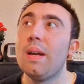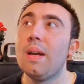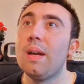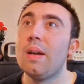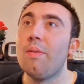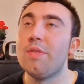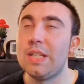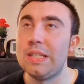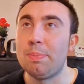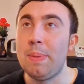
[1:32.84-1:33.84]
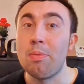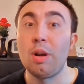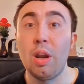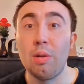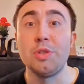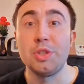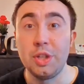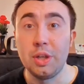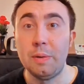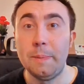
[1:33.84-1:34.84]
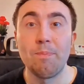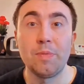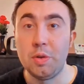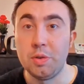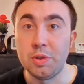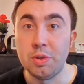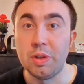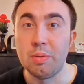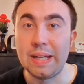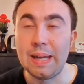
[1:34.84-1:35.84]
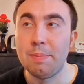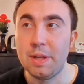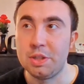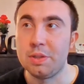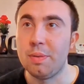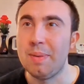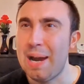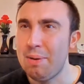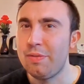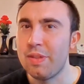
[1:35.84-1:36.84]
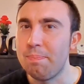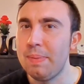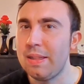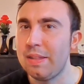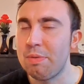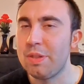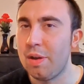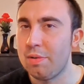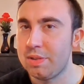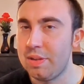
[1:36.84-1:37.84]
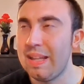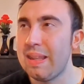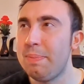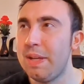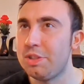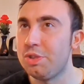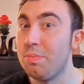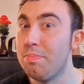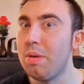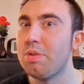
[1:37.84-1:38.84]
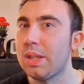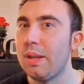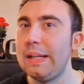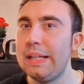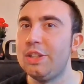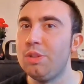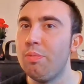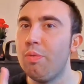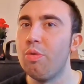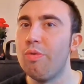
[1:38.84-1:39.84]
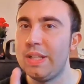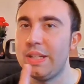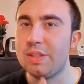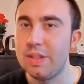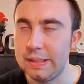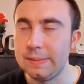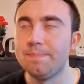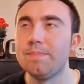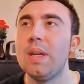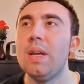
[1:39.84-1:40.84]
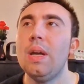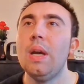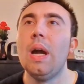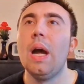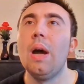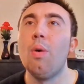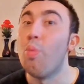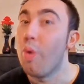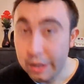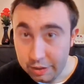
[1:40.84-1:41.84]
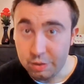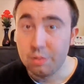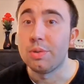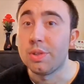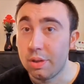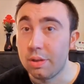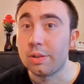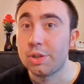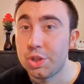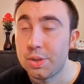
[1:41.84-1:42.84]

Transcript: obviously there's people close to you who you're going to want to get pictures from. However, the big thing with those is that they're the pictures you're most likely to have already seen. Widen your search.